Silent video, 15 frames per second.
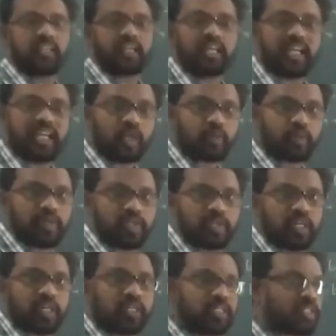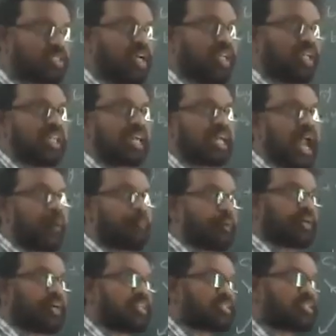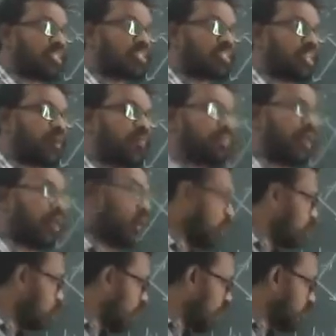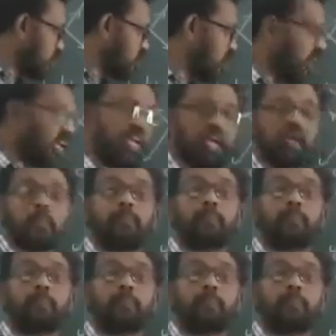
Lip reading: the equations, the graphical system, you can see